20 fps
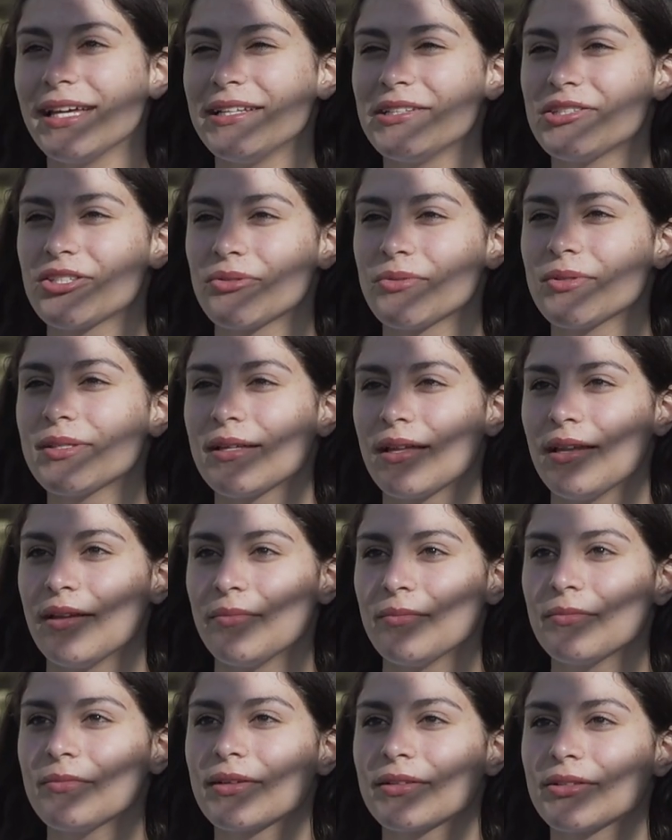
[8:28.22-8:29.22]
and
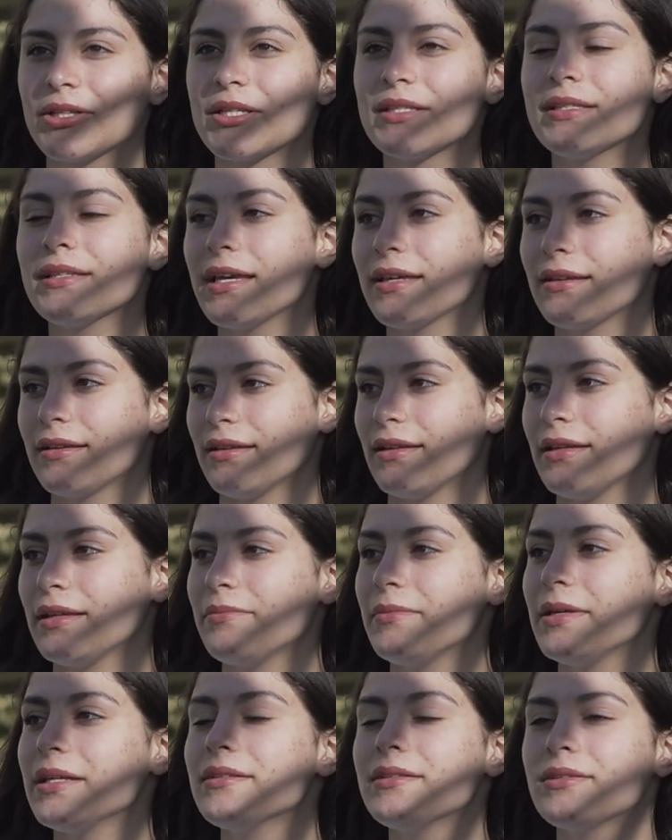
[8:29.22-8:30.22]
Jerusalem because like it
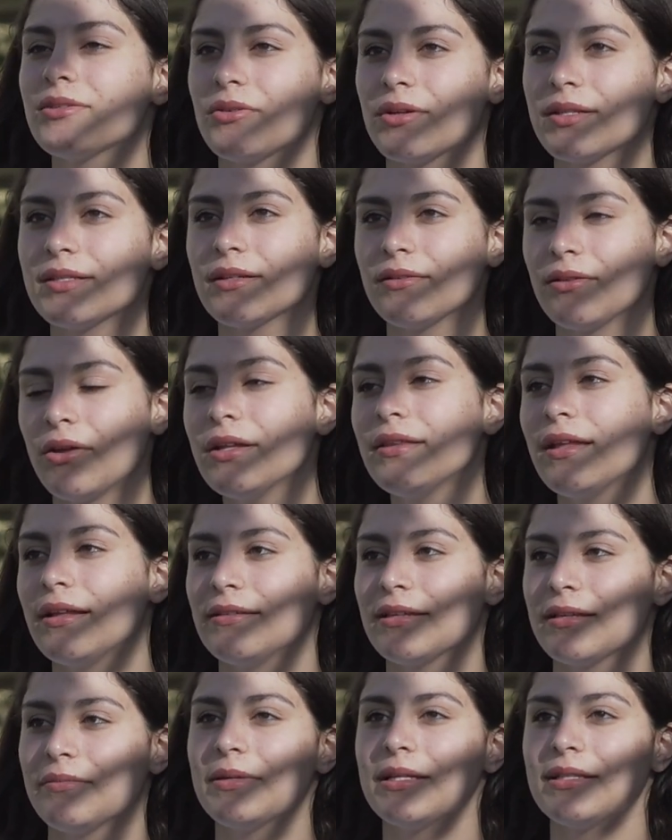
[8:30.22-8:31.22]
means to us a lot
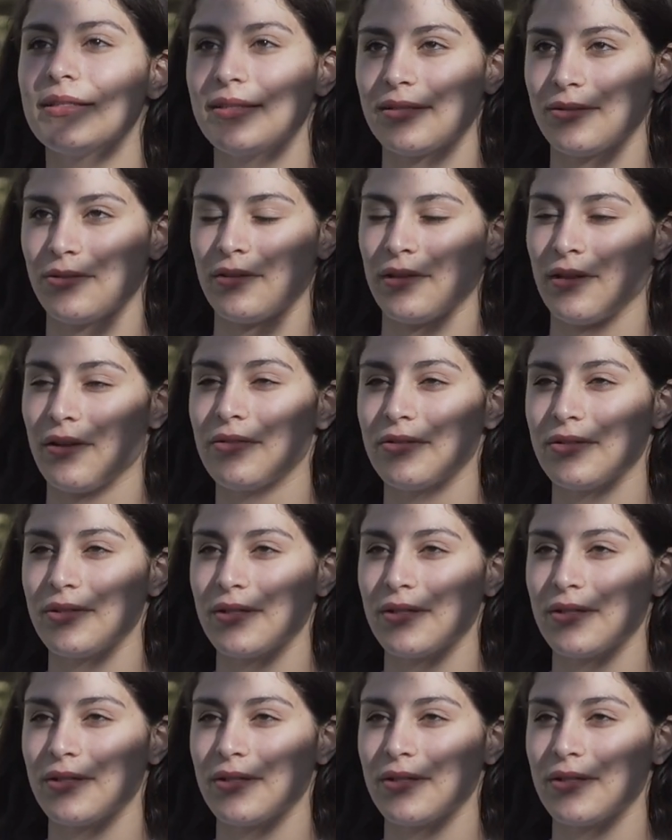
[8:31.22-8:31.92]
and it means to the other